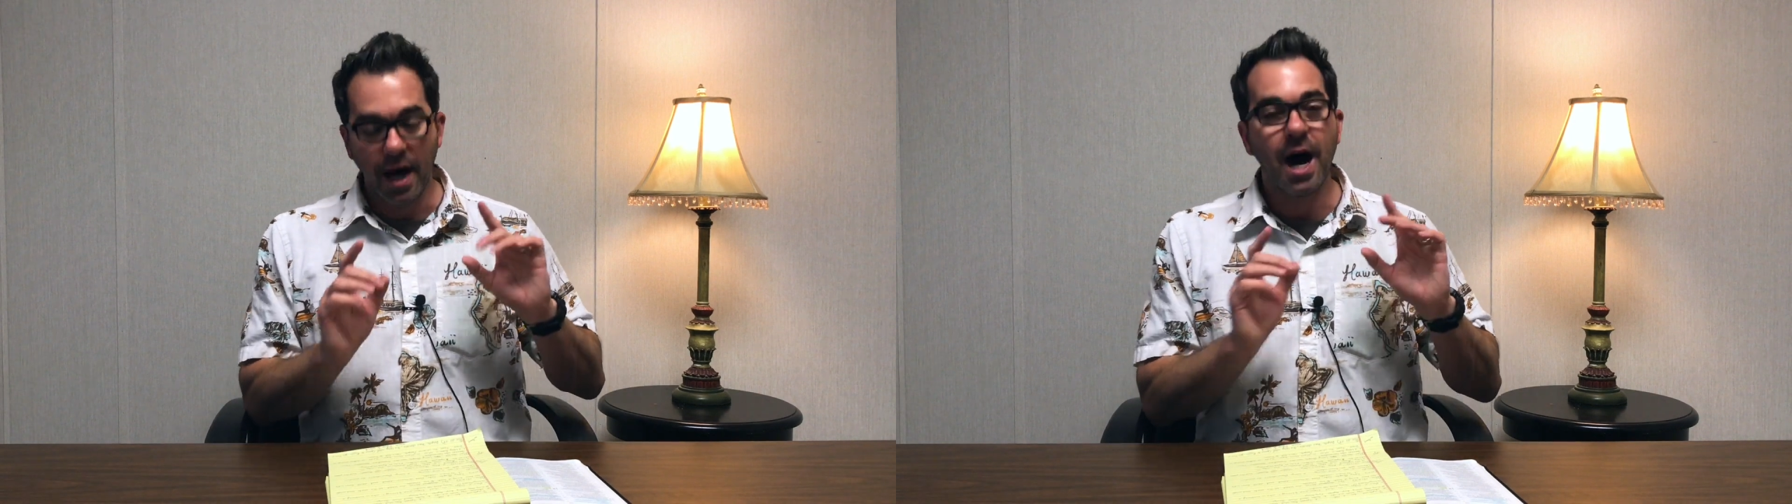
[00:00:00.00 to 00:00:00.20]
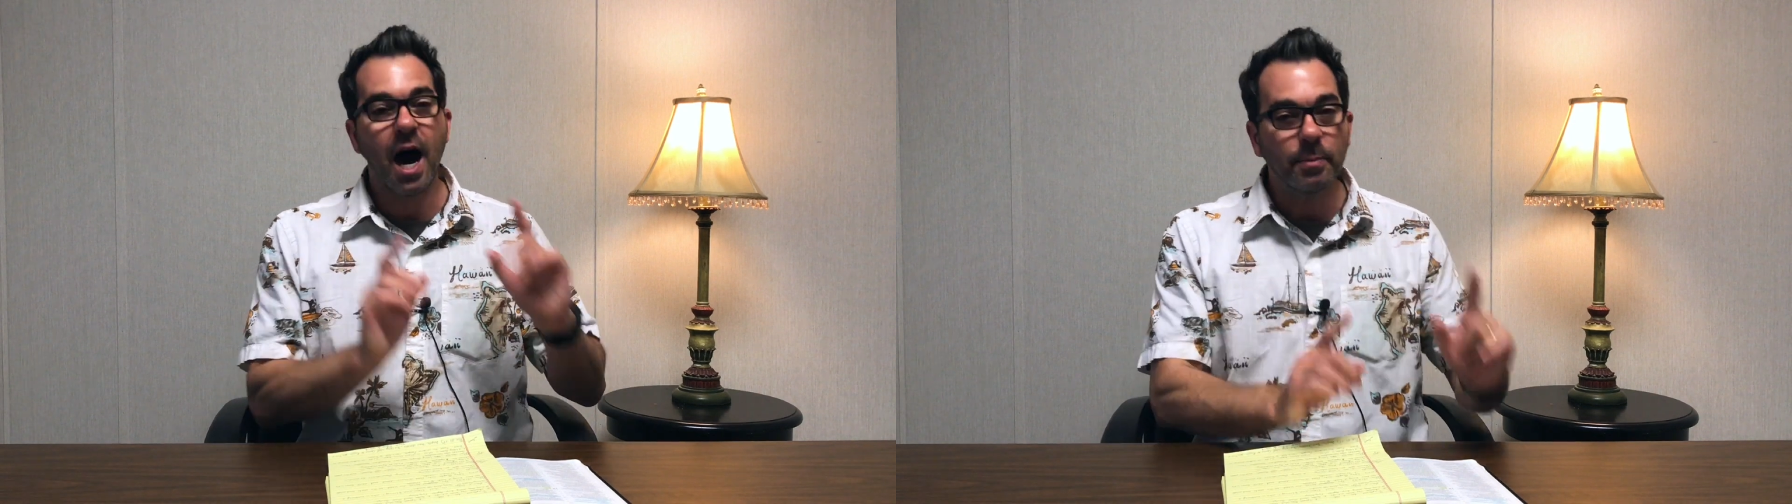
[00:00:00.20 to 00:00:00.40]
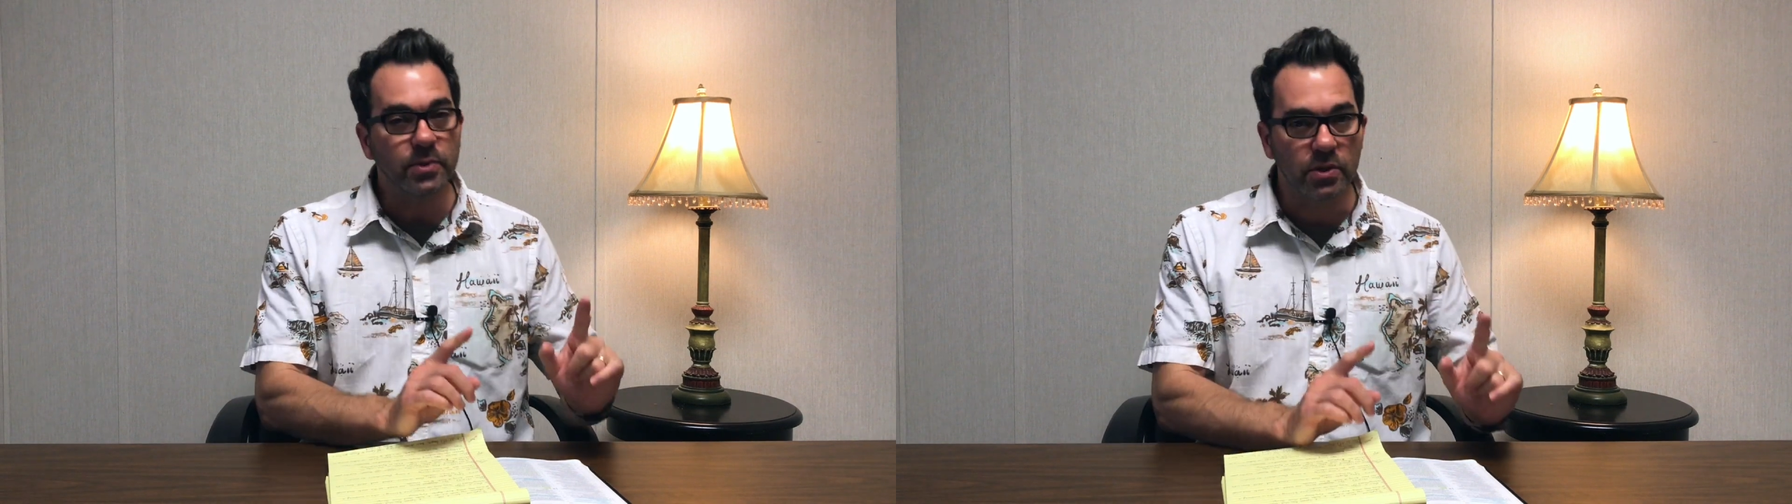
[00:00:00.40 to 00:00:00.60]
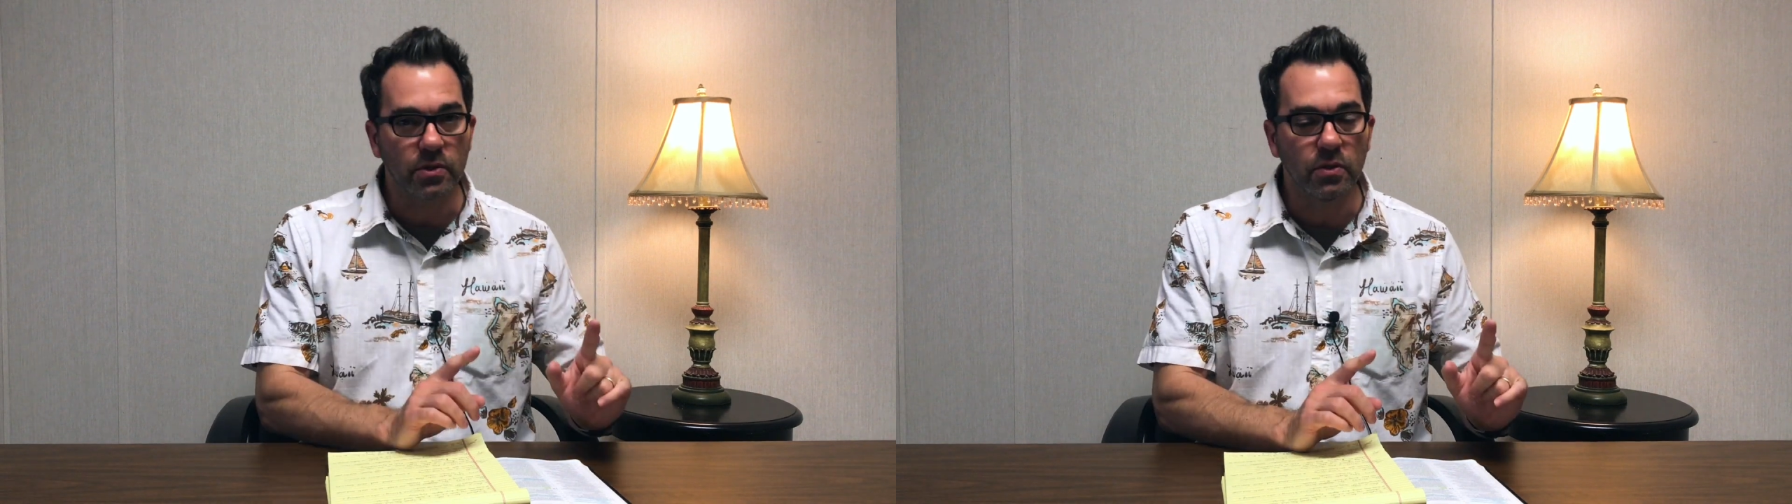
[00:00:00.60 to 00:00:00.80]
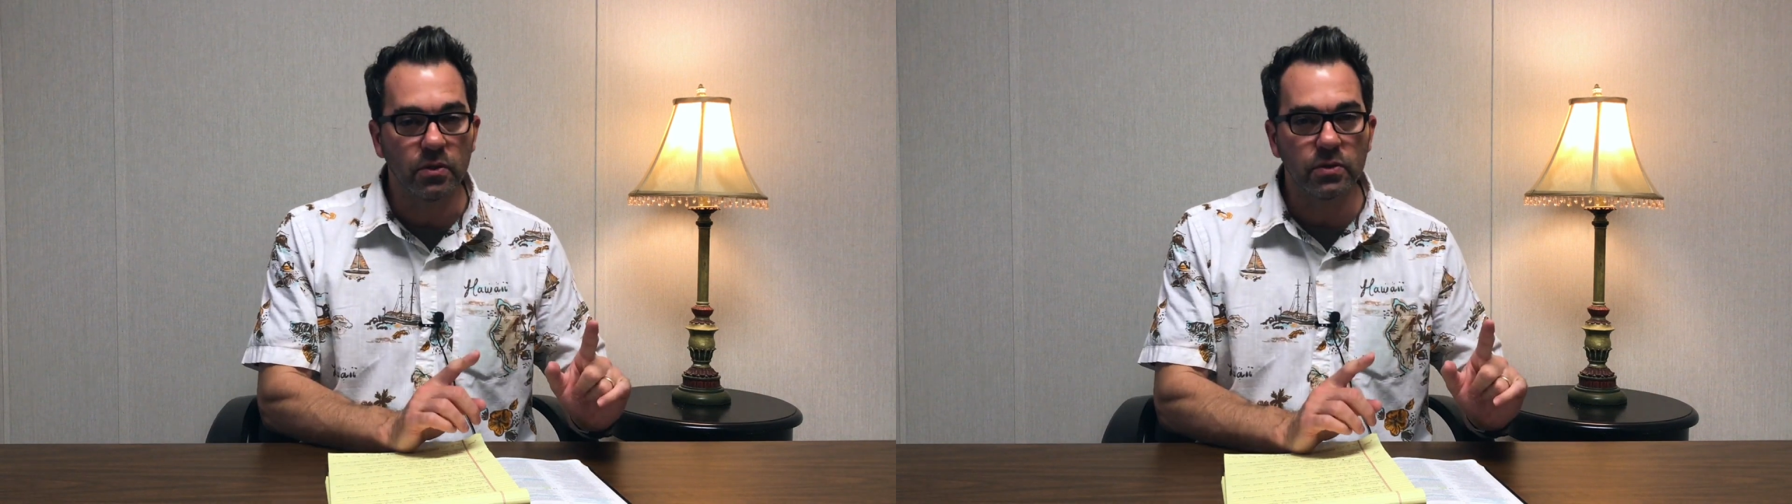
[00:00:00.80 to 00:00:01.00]

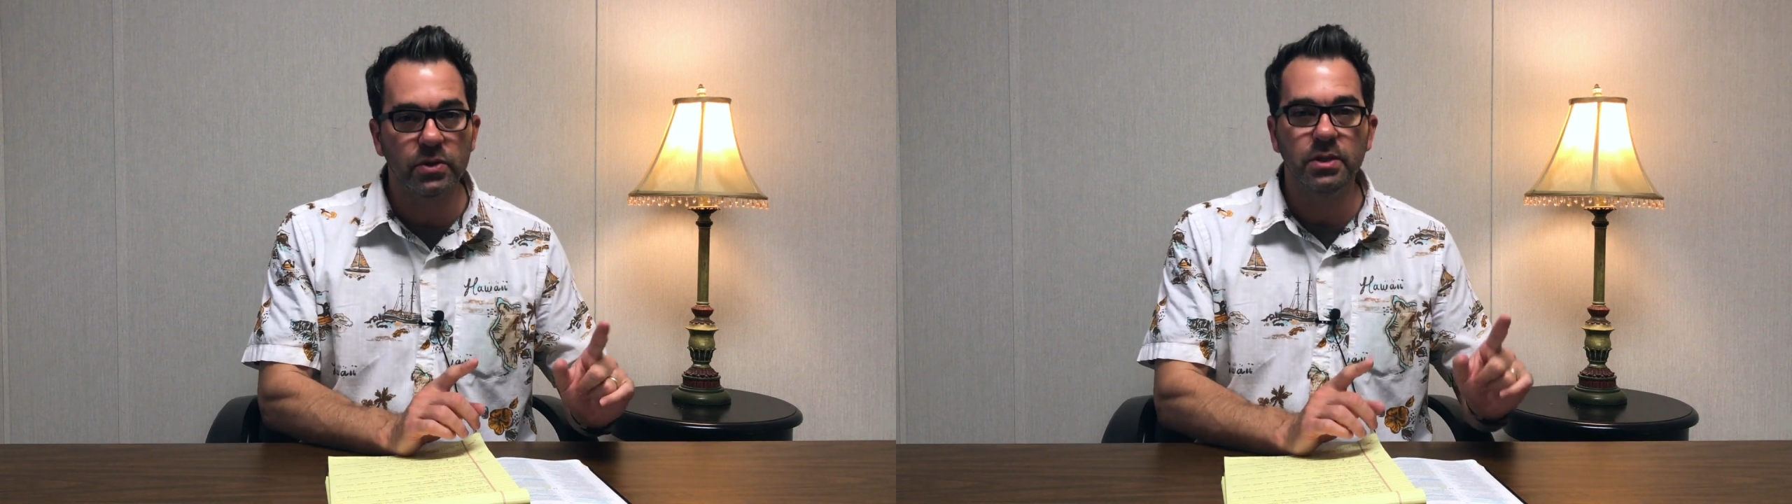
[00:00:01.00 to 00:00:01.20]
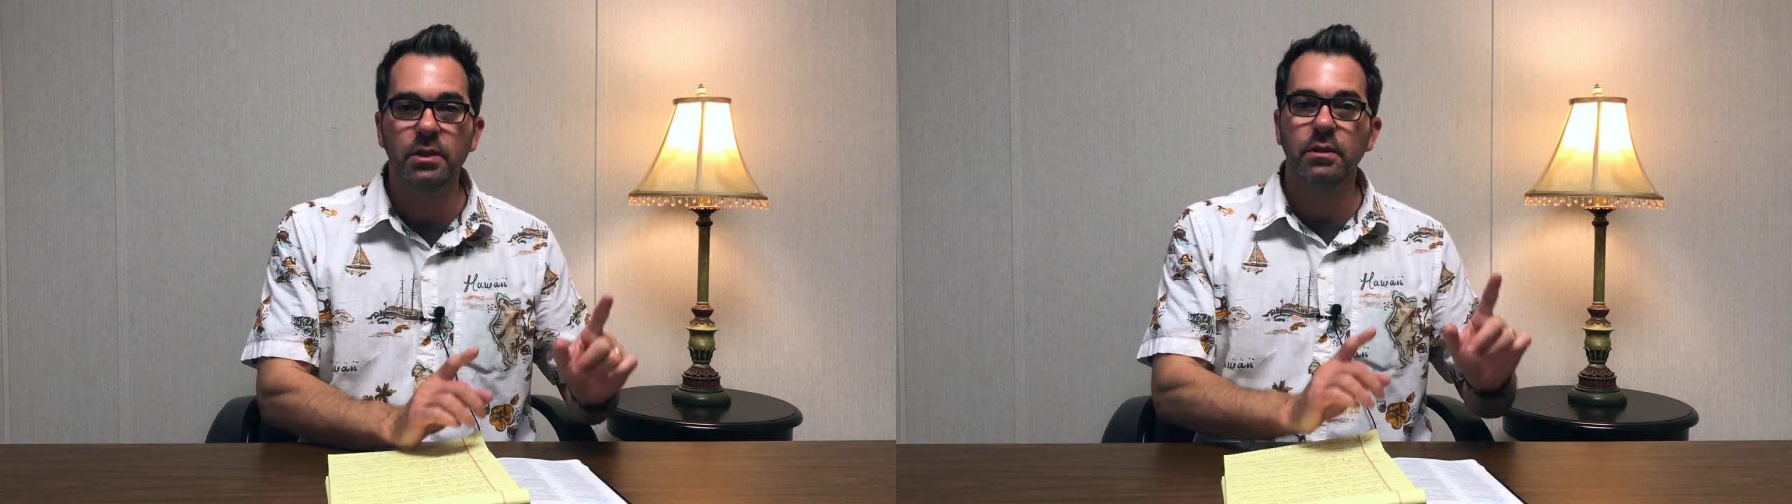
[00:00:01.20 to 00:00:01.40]
obstacles